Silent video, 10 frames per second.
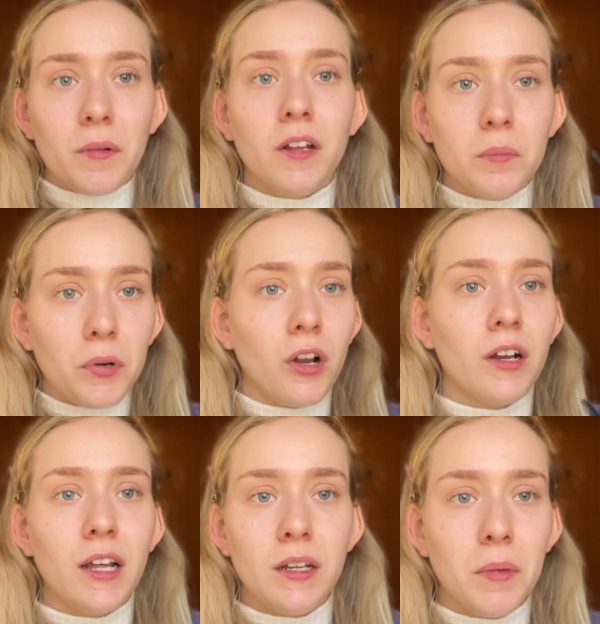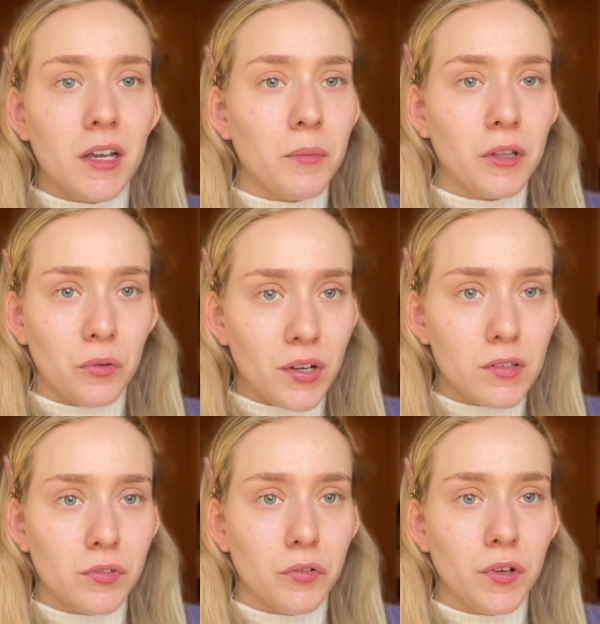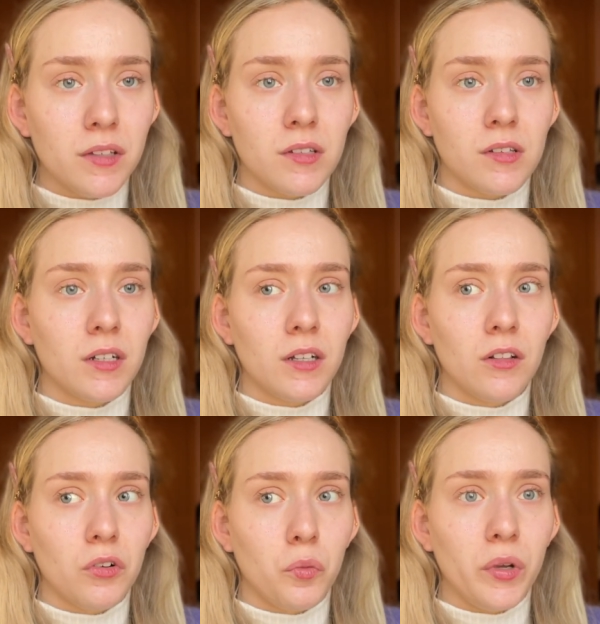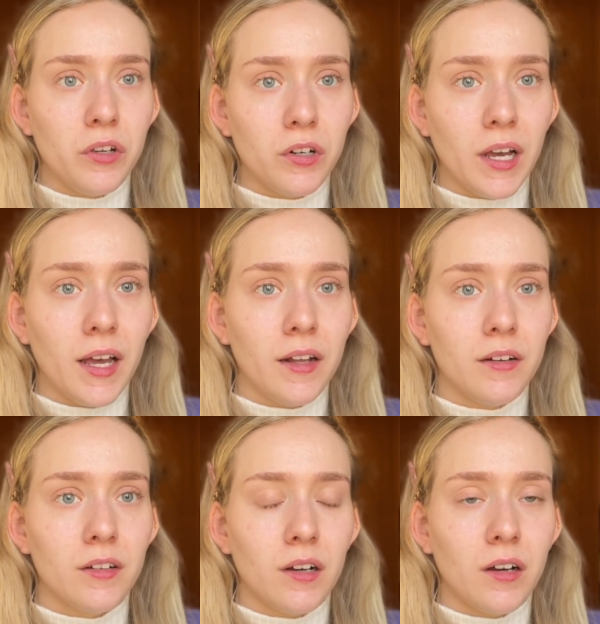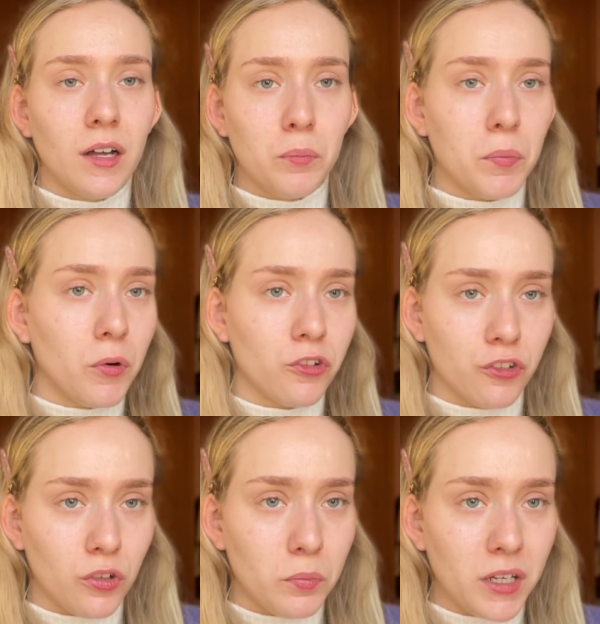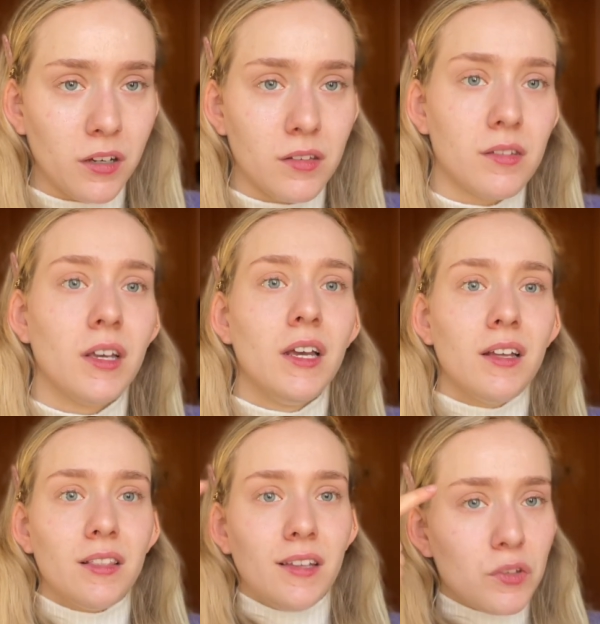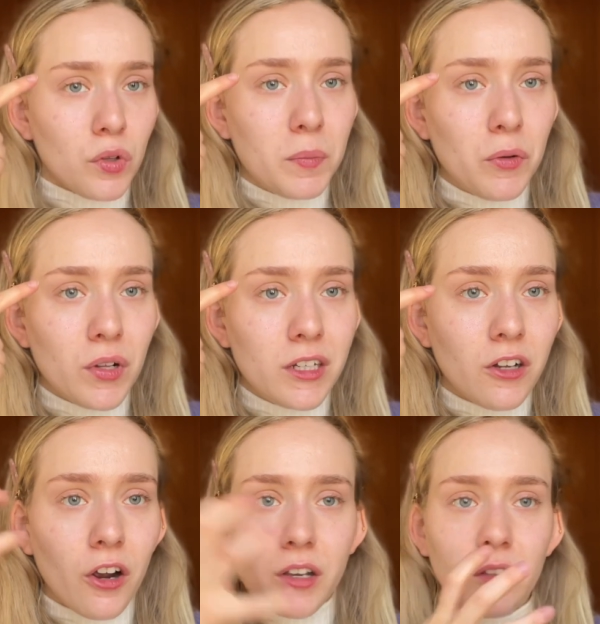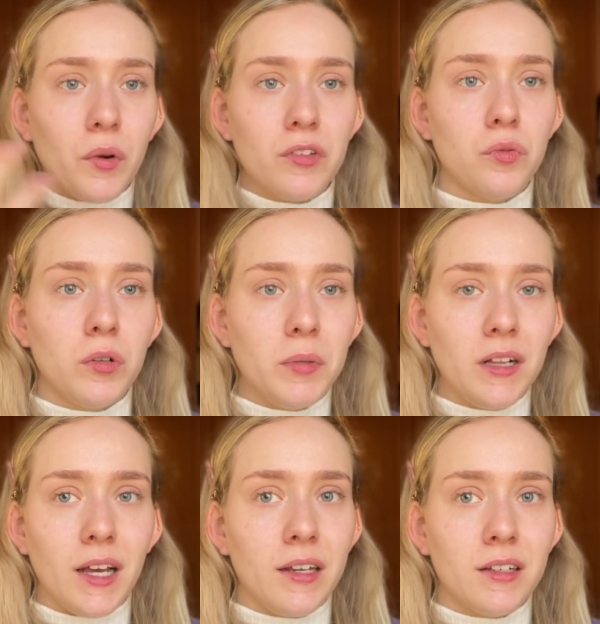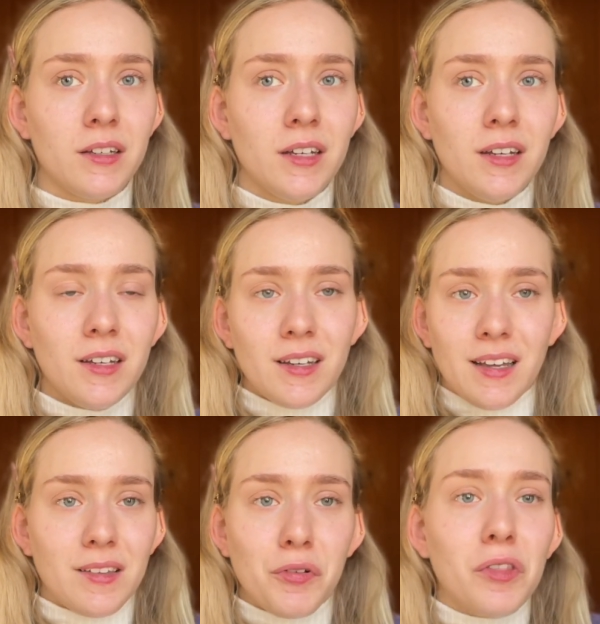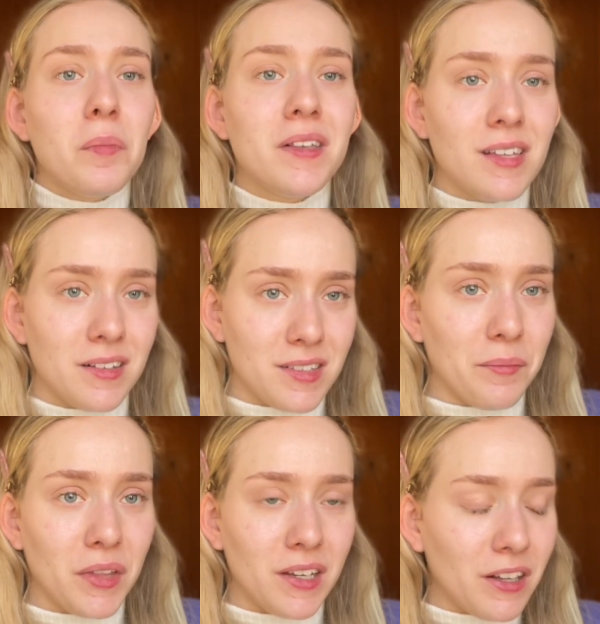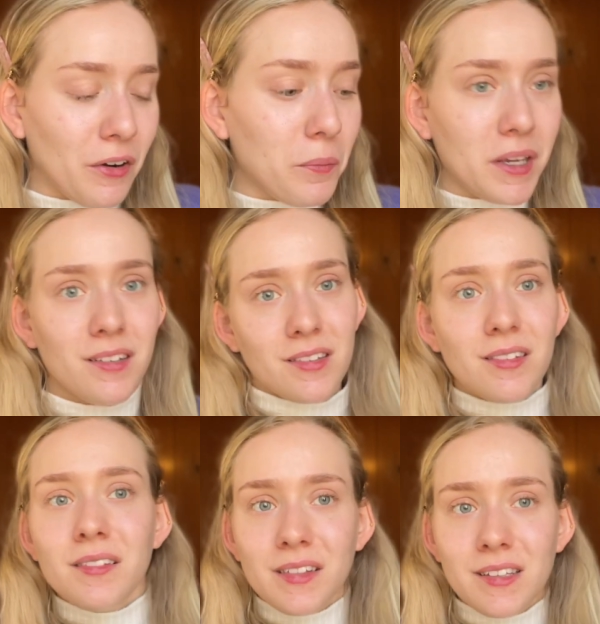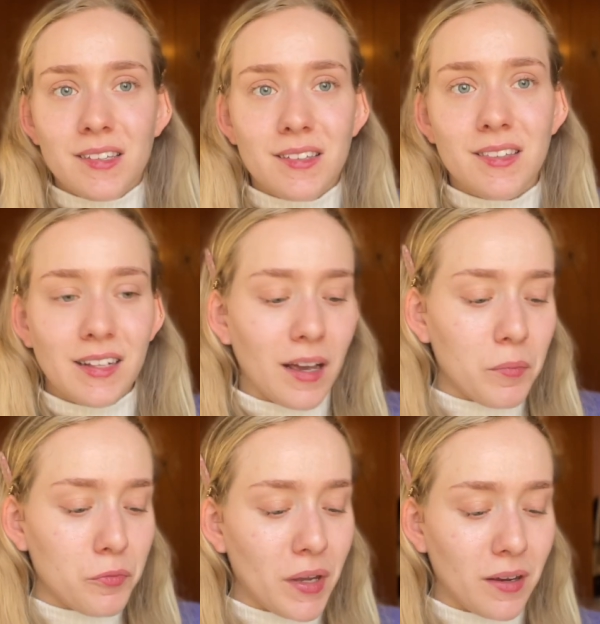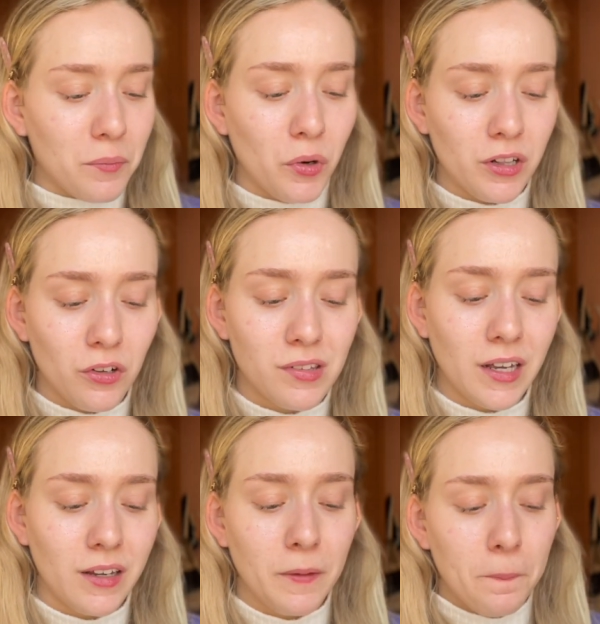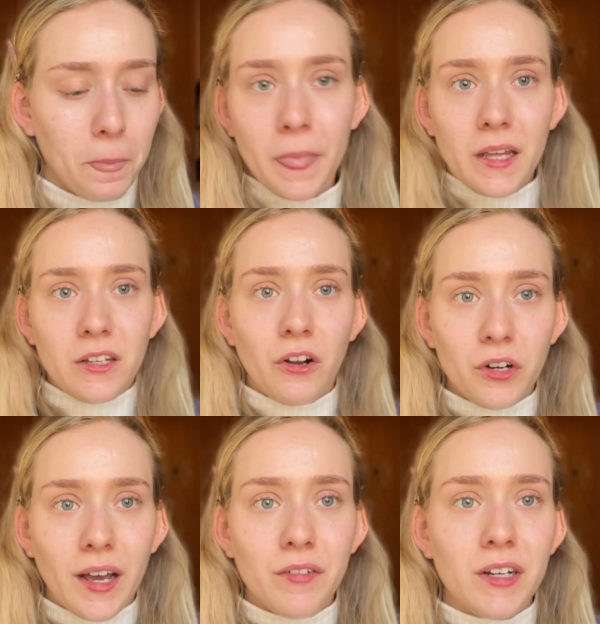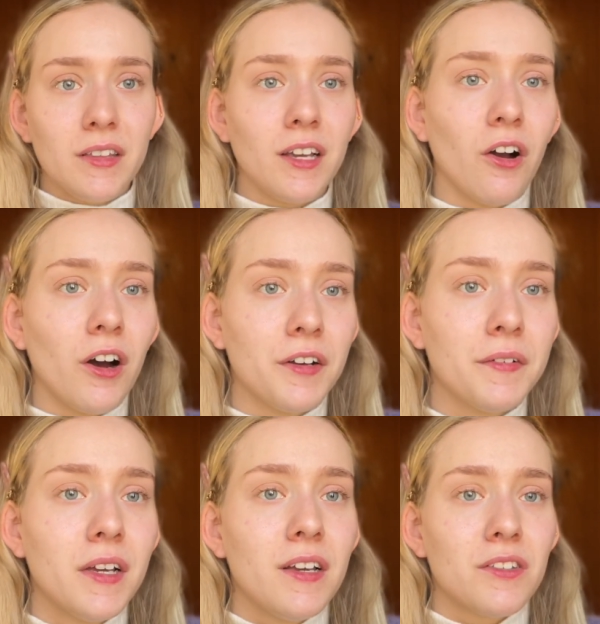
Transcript: gonna put on any makeup on the rest of your face, it's gonna look weird and unproportional, because this will be really dark and the rest will be like as if it's missing something, you know, because this is the type of makeup where it looks like you don't have anything on.